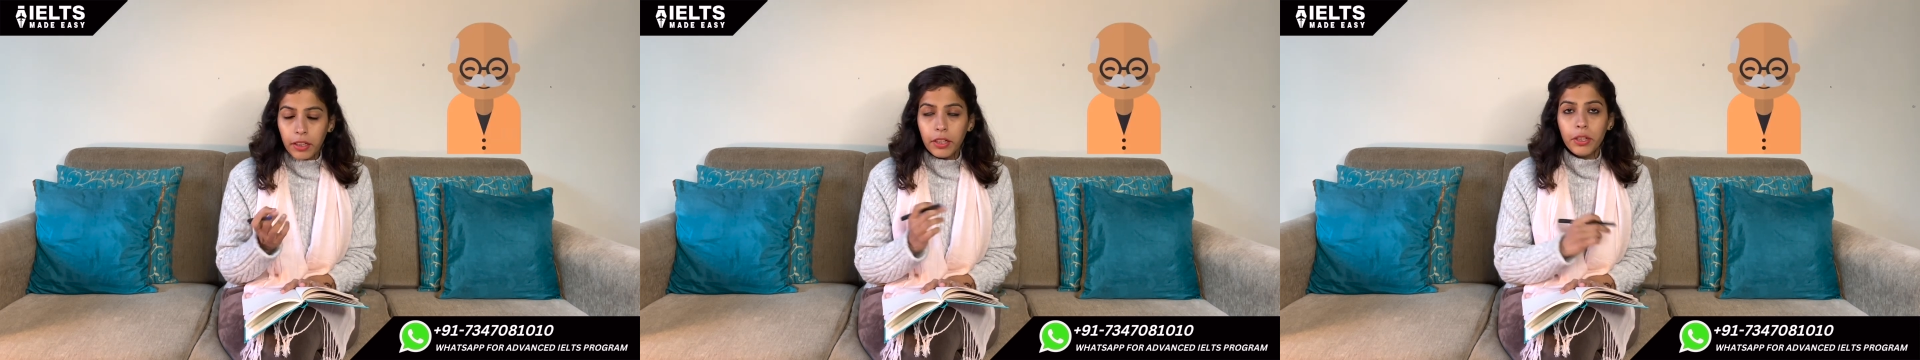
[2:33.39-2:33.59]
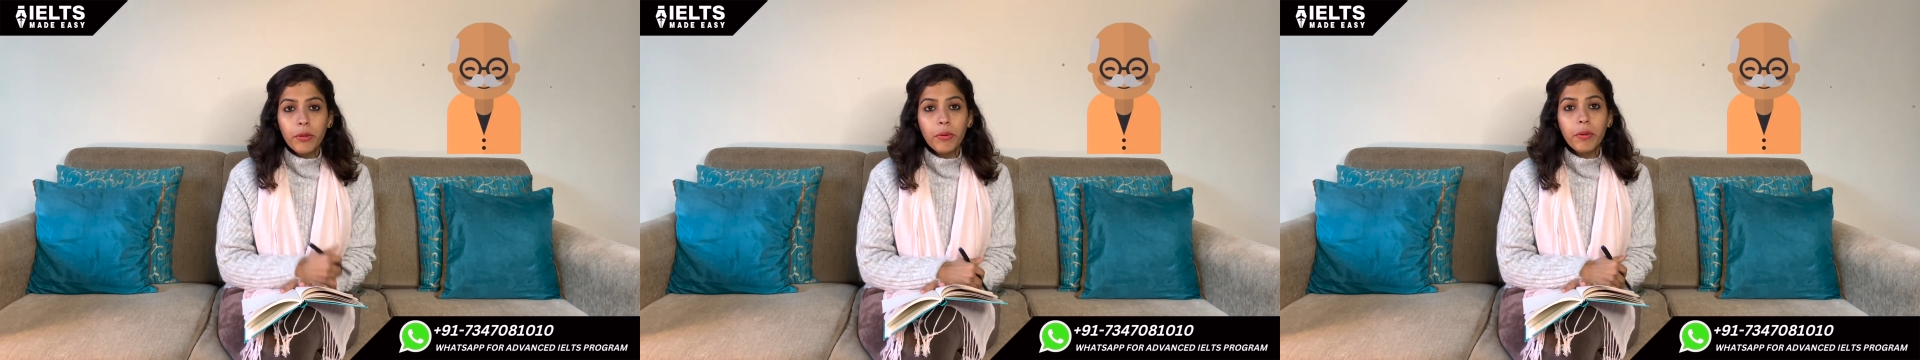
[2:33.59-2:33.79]

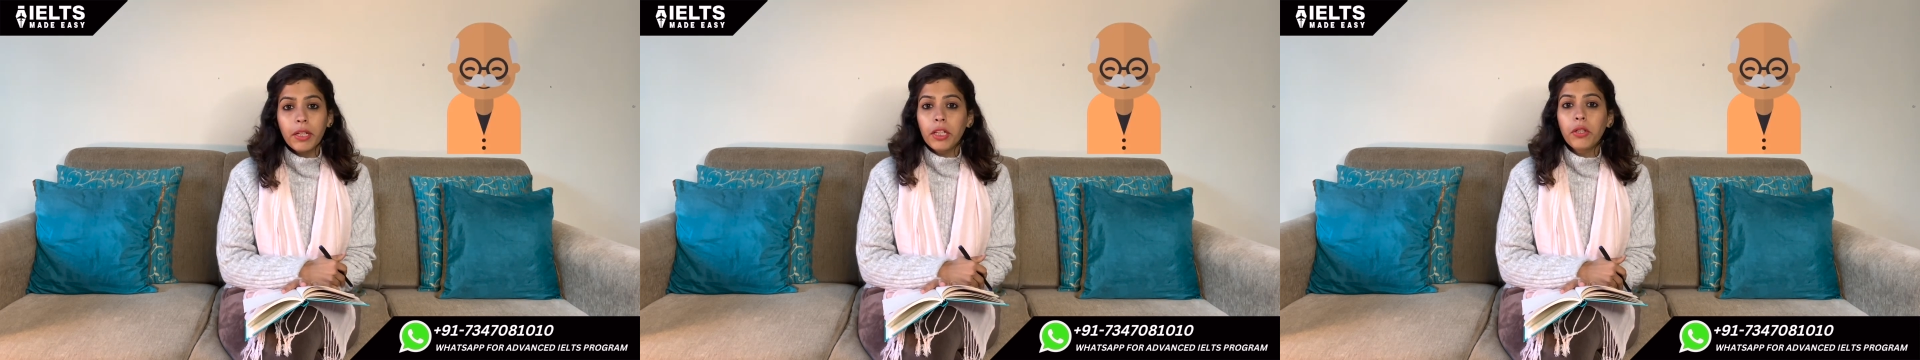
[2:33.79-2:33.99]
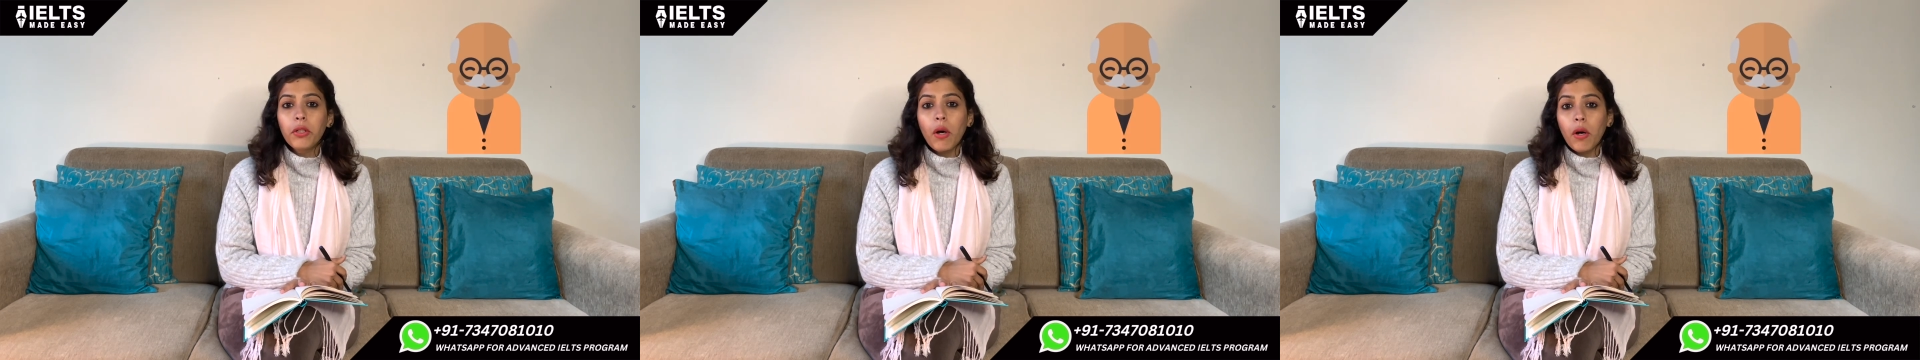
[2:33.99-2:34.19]
you
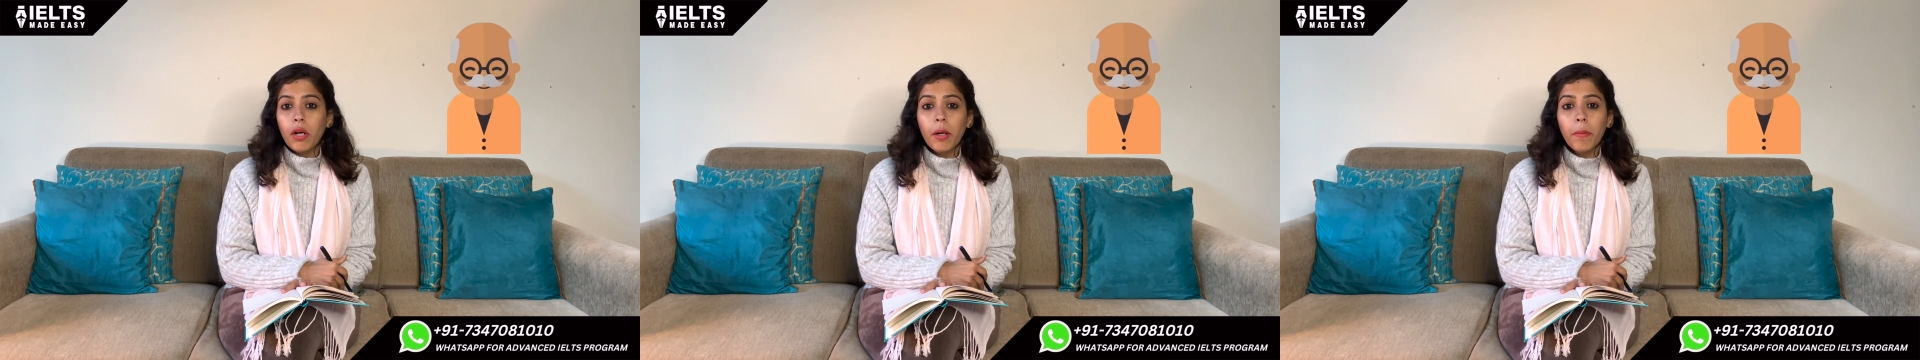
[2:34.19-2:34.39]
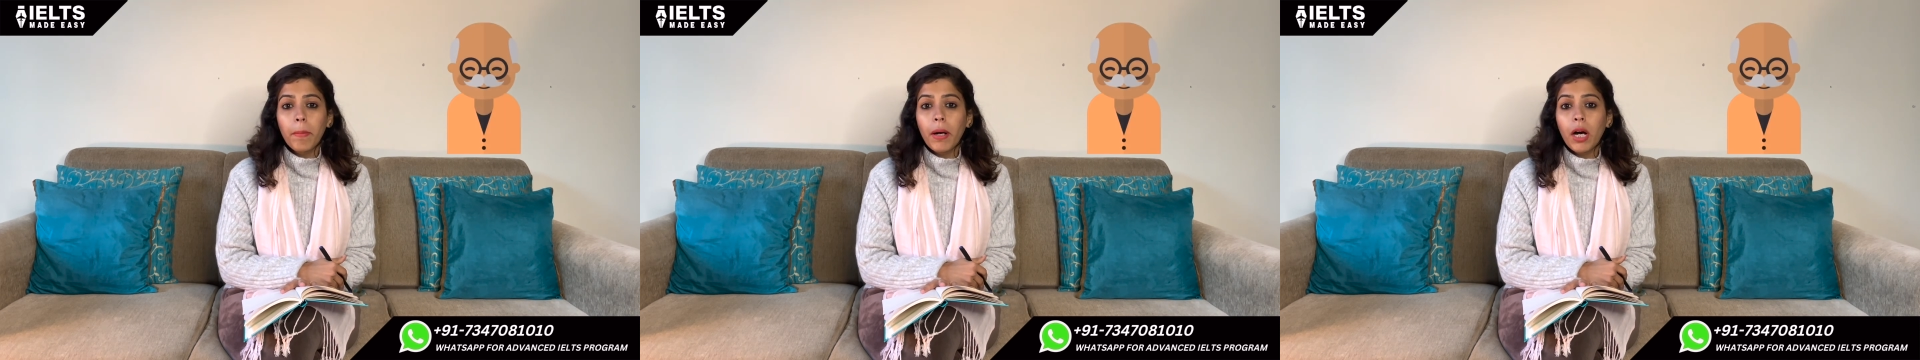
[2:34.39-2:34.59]
can talk
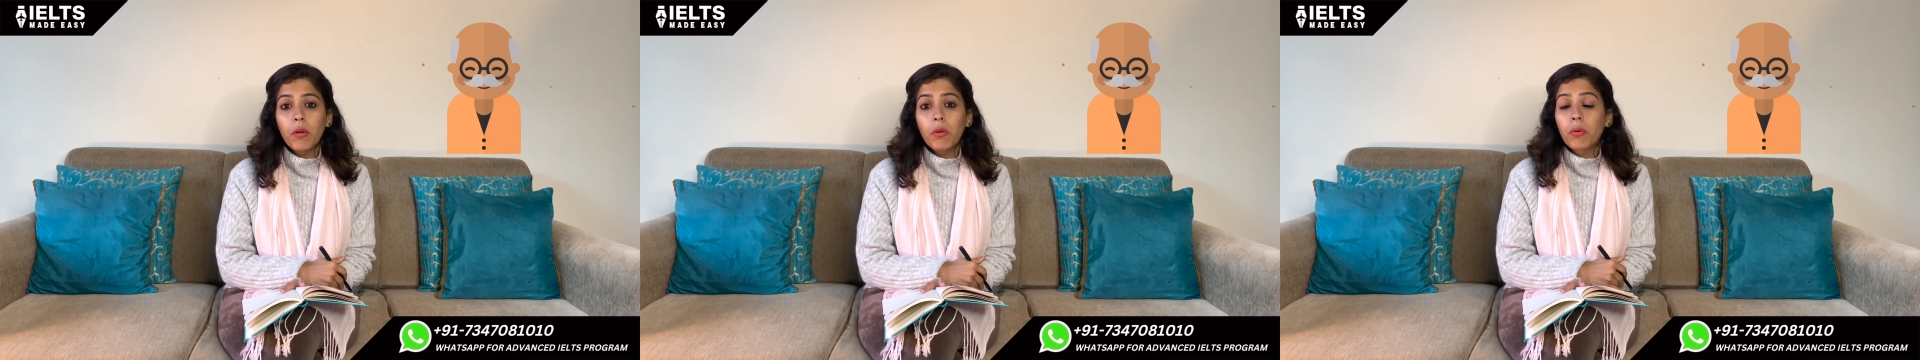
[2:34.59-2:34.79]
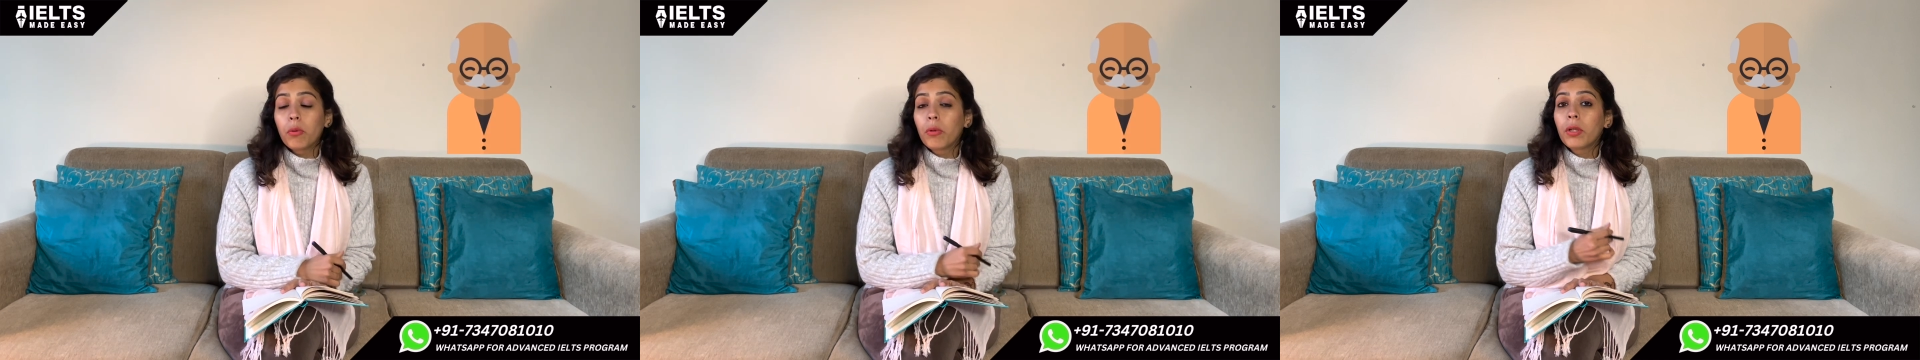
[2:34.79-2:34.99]

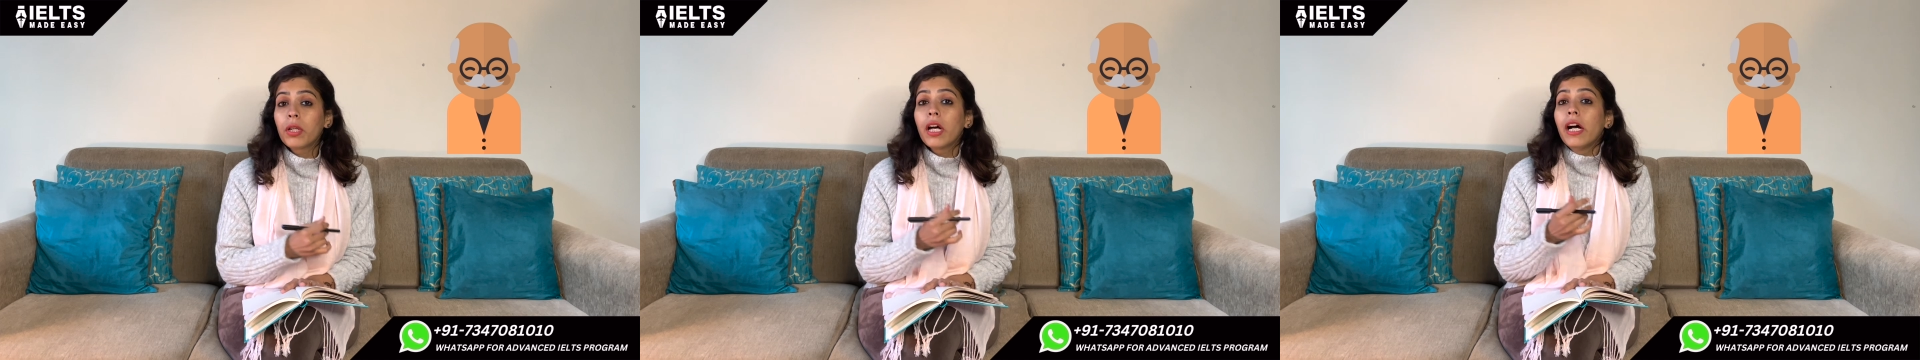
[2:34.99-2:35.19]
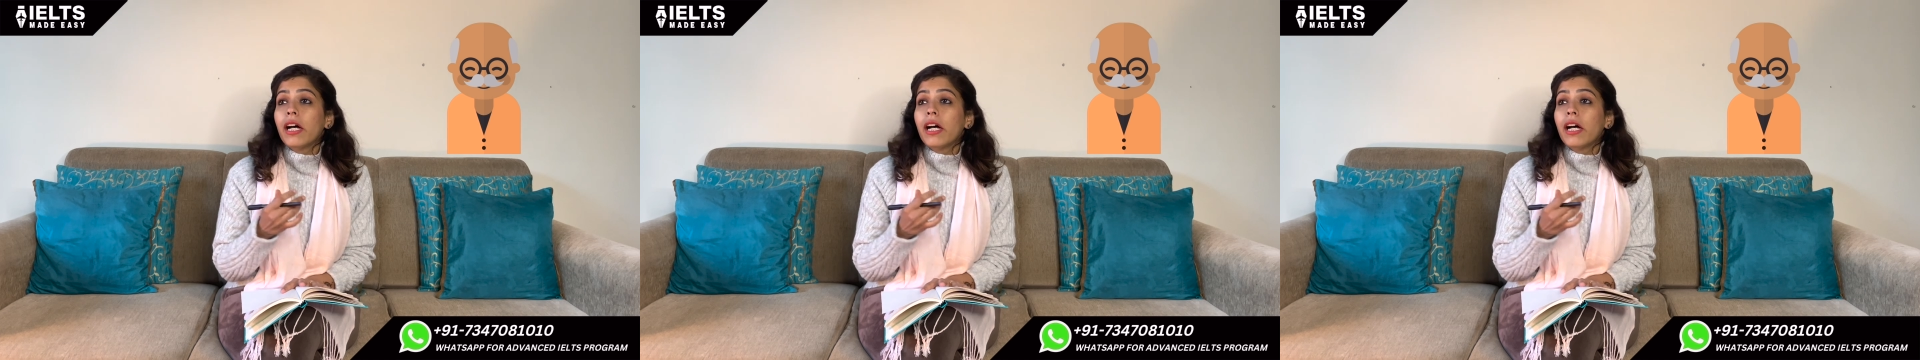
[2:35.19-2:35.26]
about